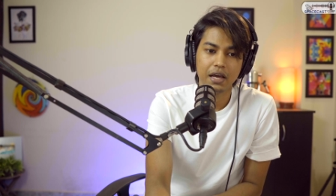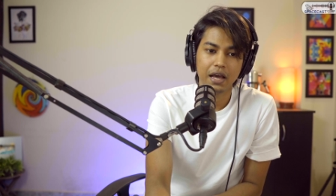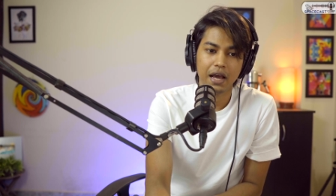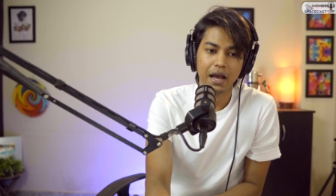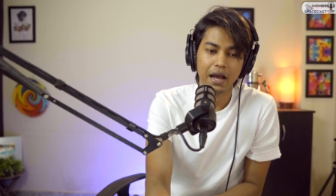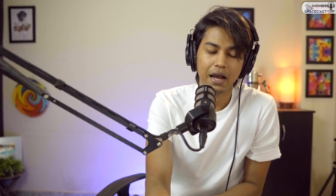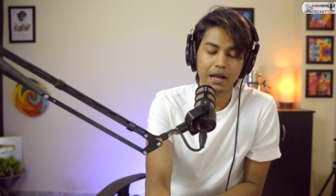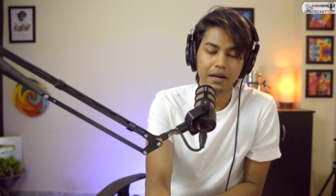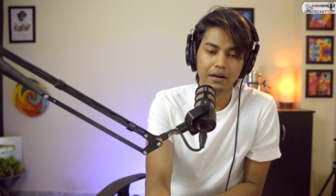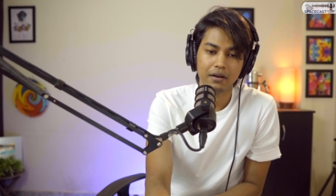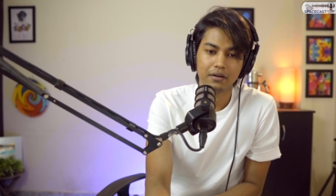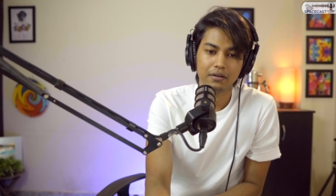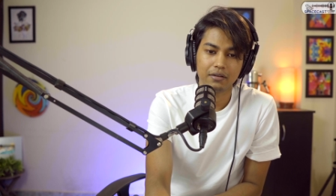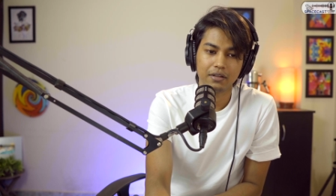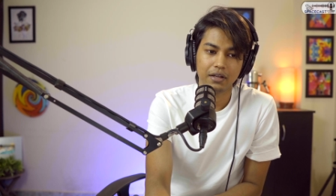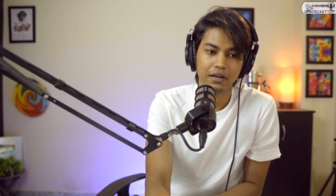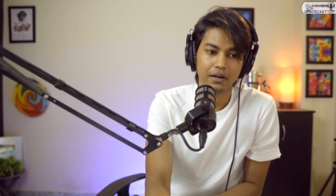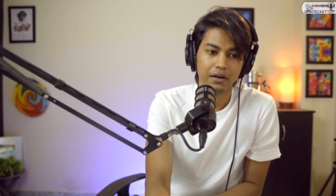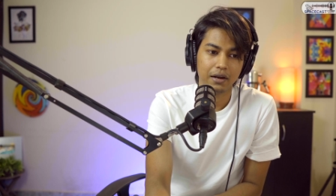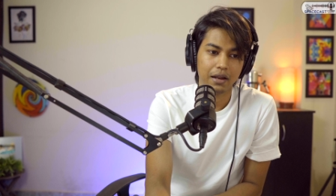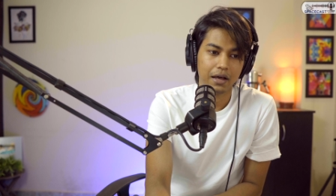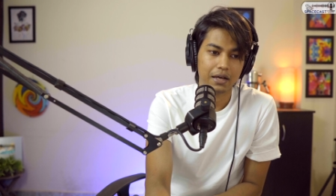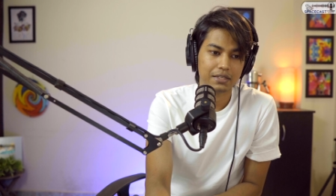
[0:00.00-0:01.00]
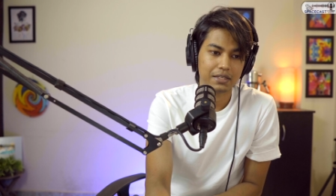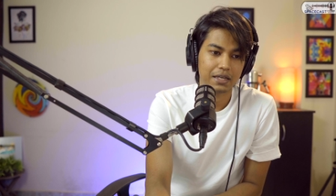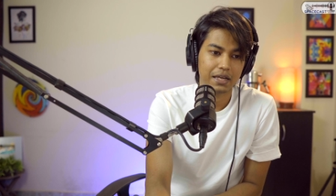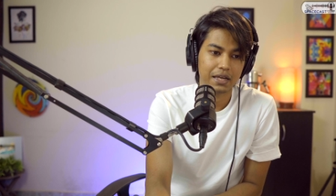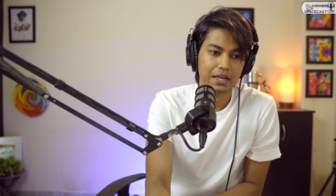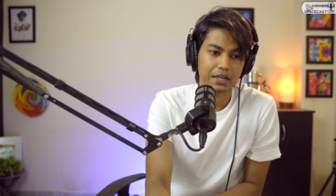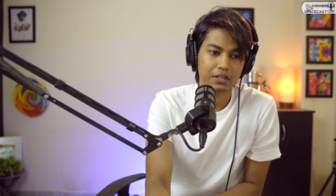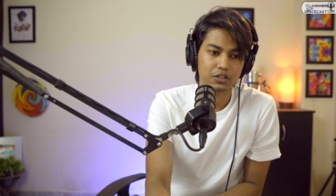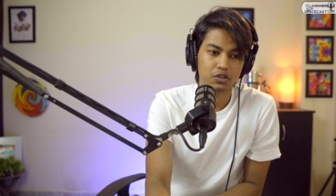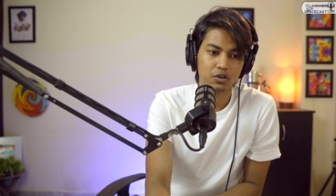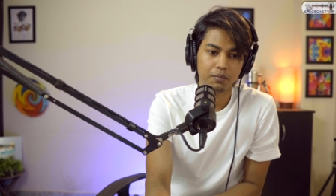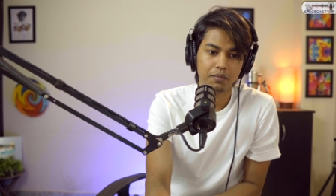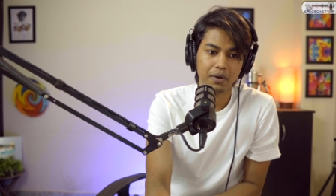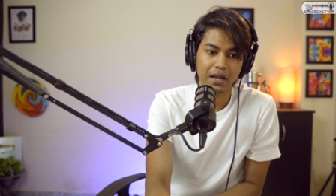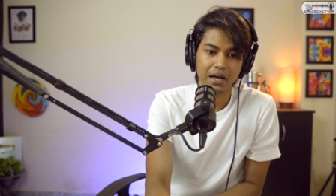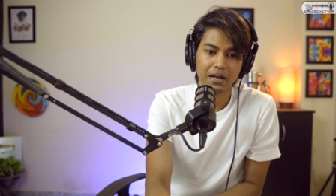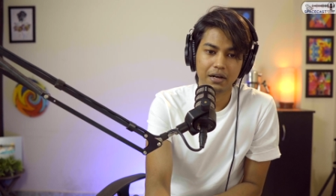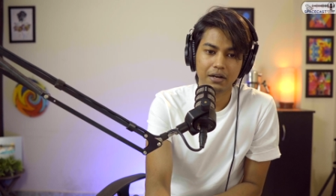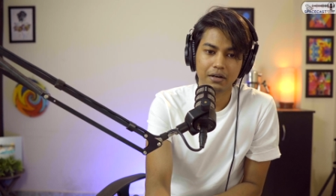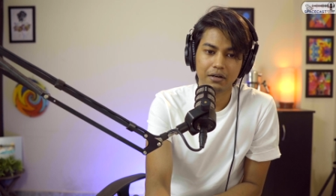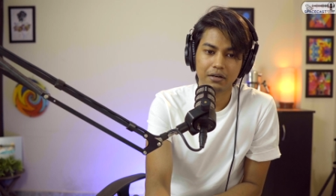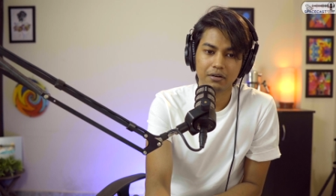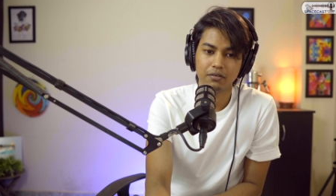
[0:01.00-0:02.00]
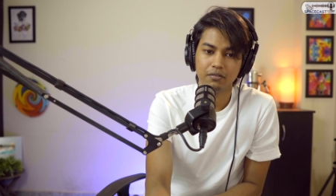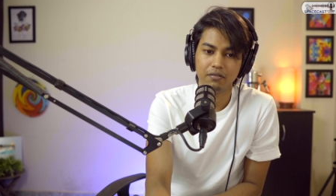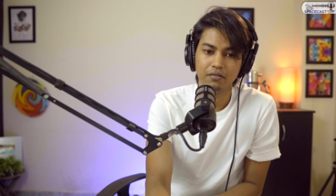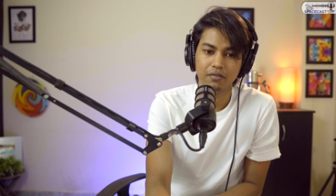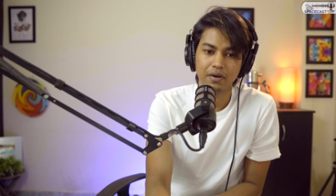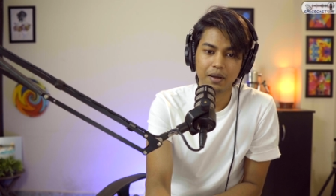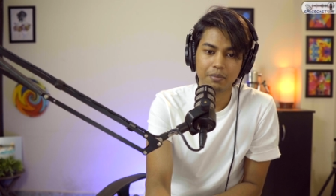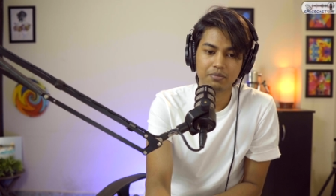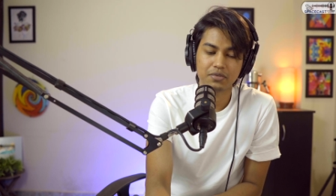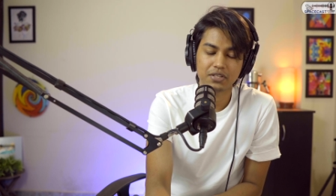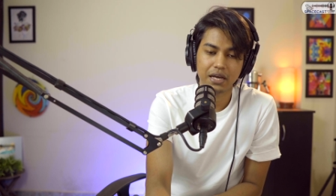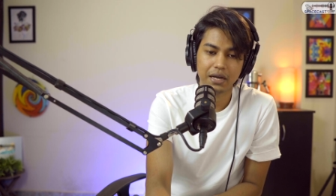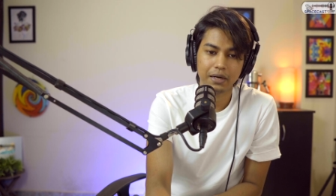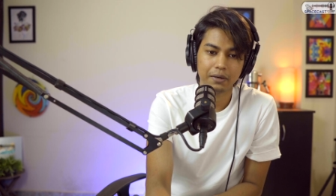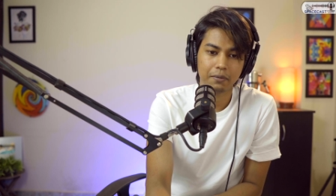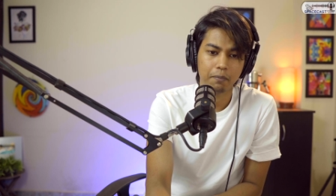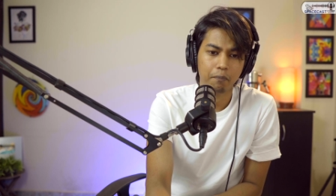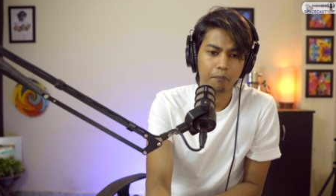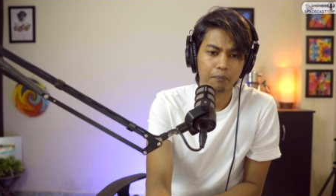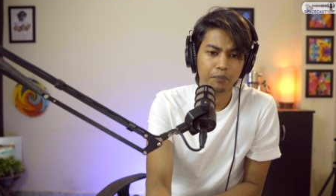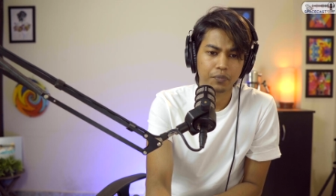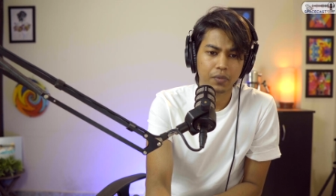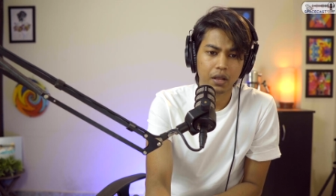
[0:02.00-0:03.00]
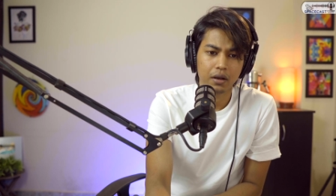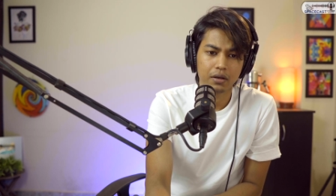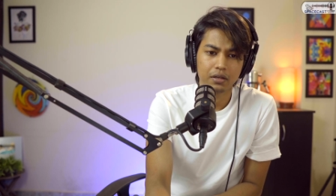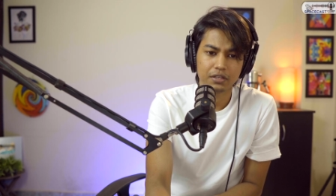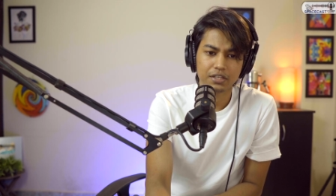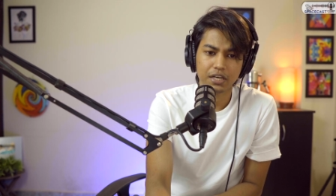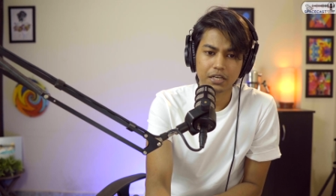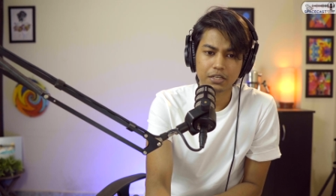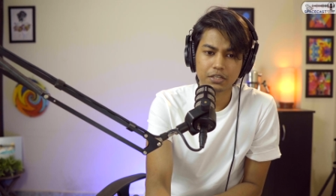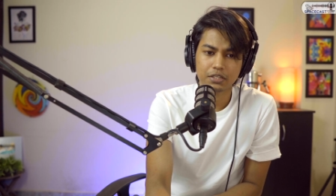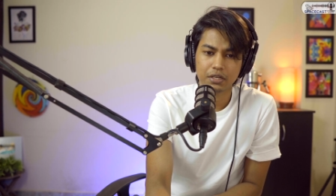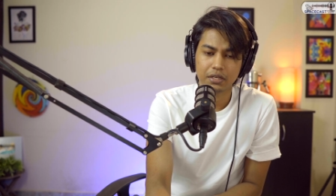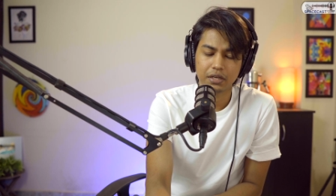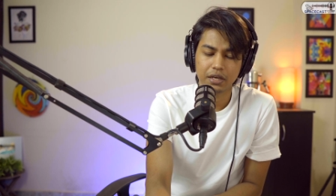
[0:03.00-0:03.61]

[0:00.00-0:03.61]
and the NASA exoplanet website just